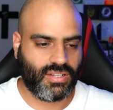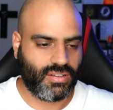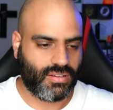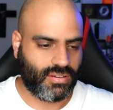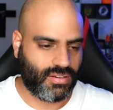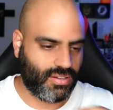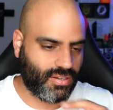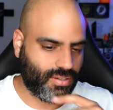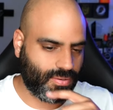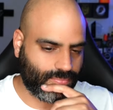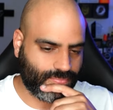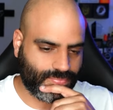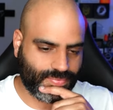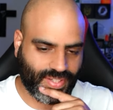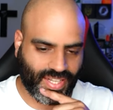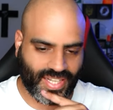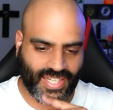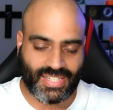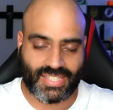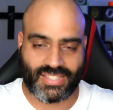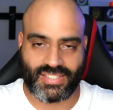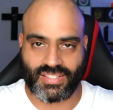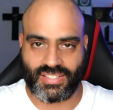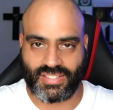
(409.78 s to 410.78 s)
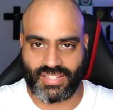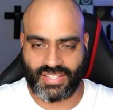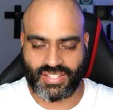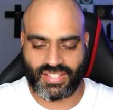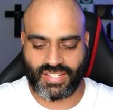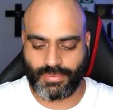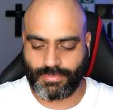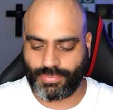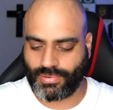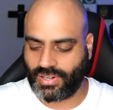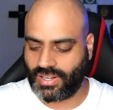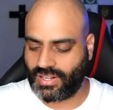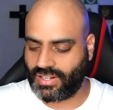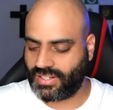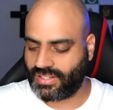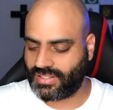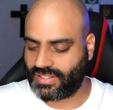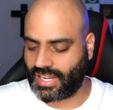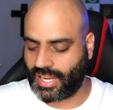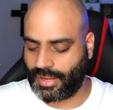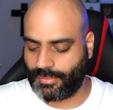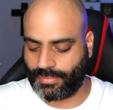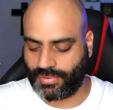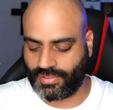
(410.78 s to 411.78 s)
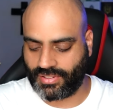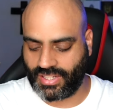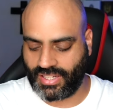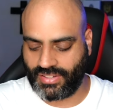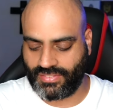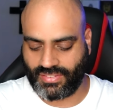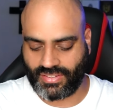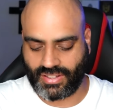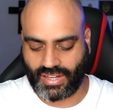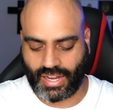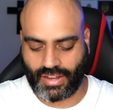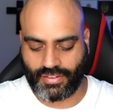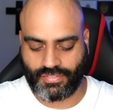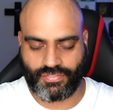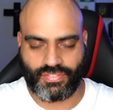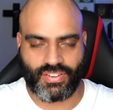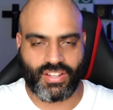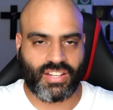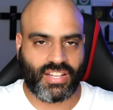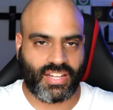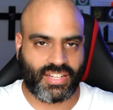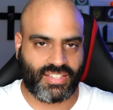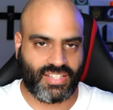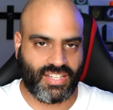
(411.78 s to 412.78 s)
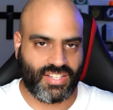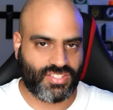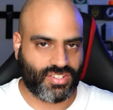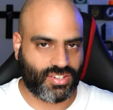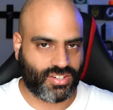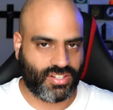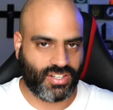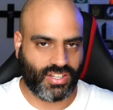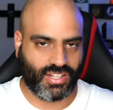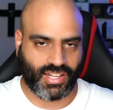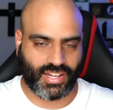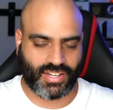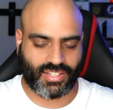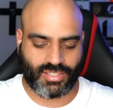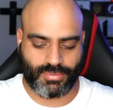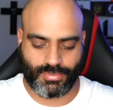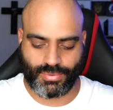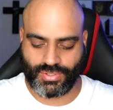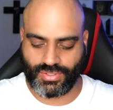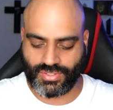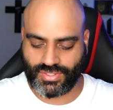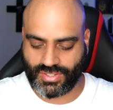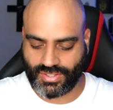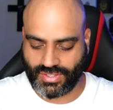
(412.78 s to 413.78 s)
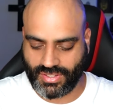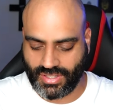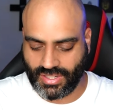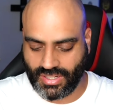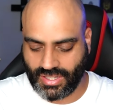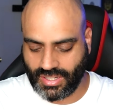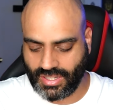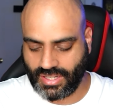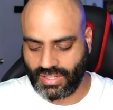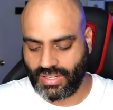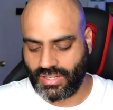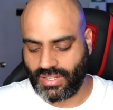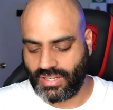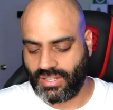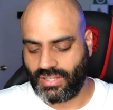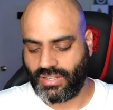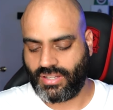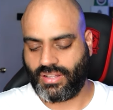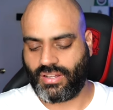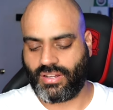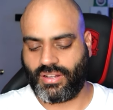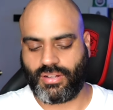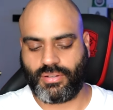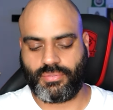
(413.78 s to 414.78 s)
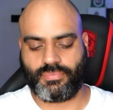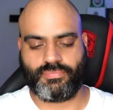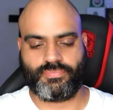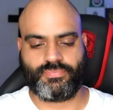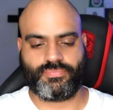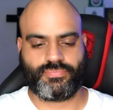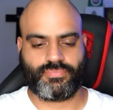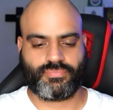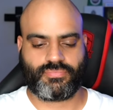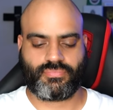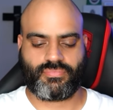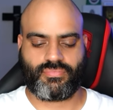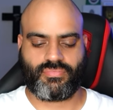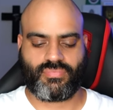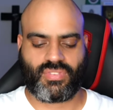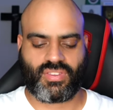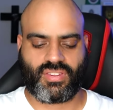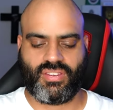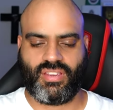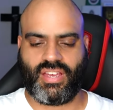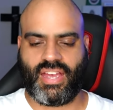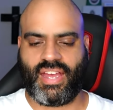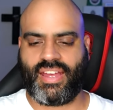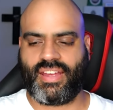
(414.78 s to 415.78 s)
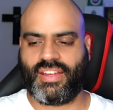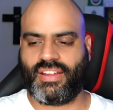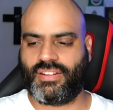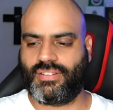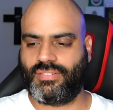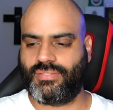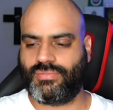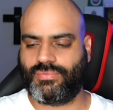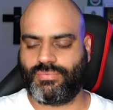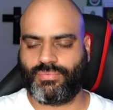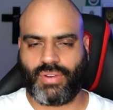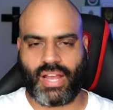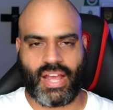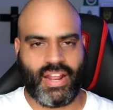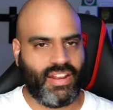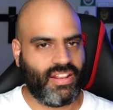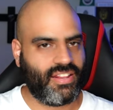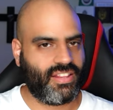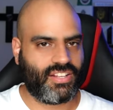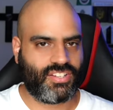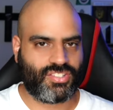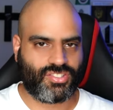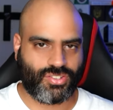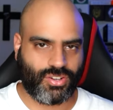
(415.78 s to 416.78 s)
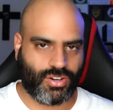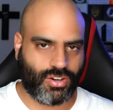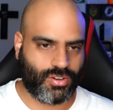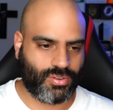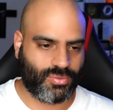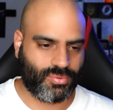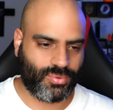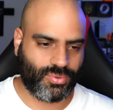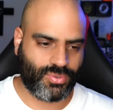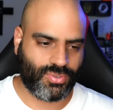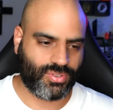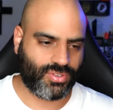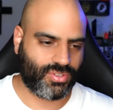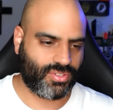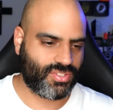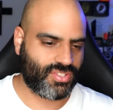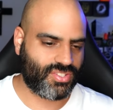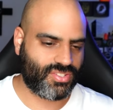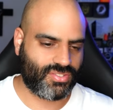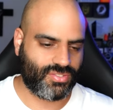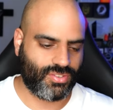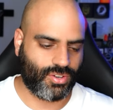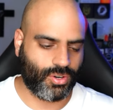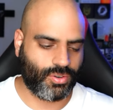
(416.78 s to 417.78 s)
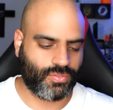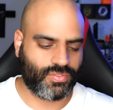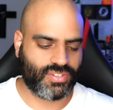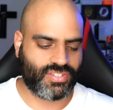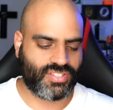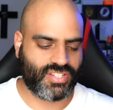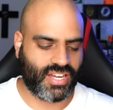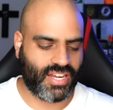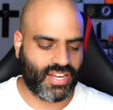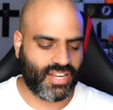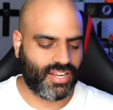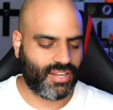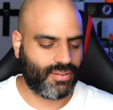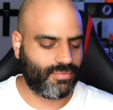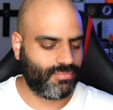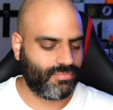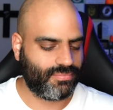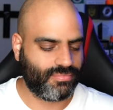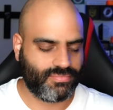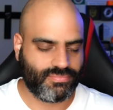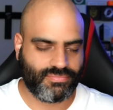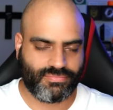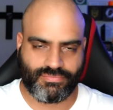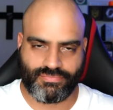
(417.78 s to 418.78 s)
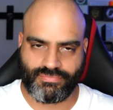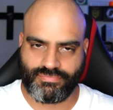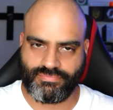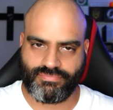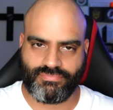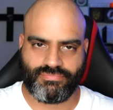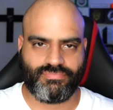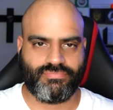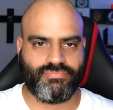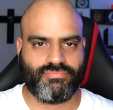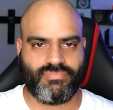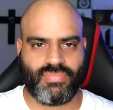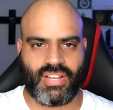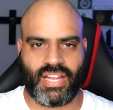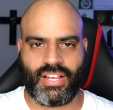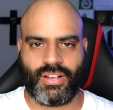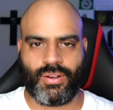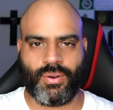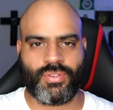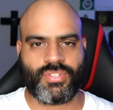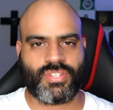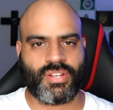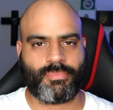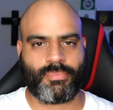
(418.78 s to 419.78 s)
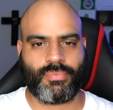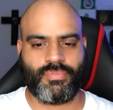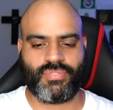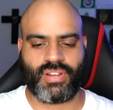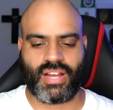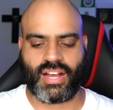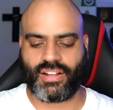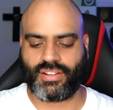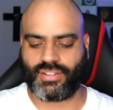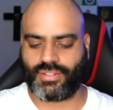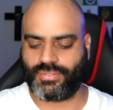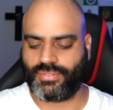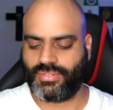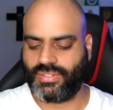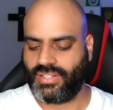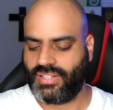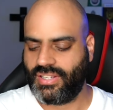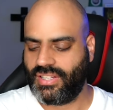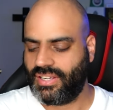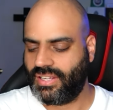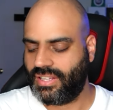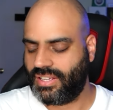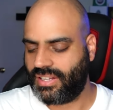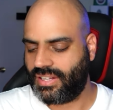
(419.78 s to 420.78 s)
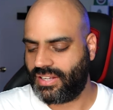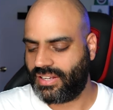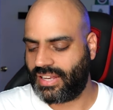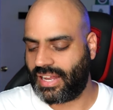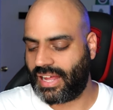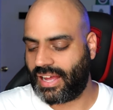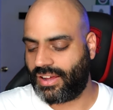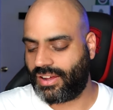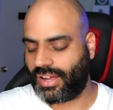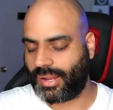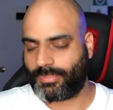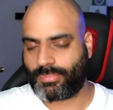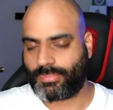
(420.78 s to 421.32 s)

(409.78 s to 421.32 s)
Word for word: um, and it's a Disney product. I believe. I feel like these are collectibles, um, and anything Star Wars over time, it goes up in value. Now, I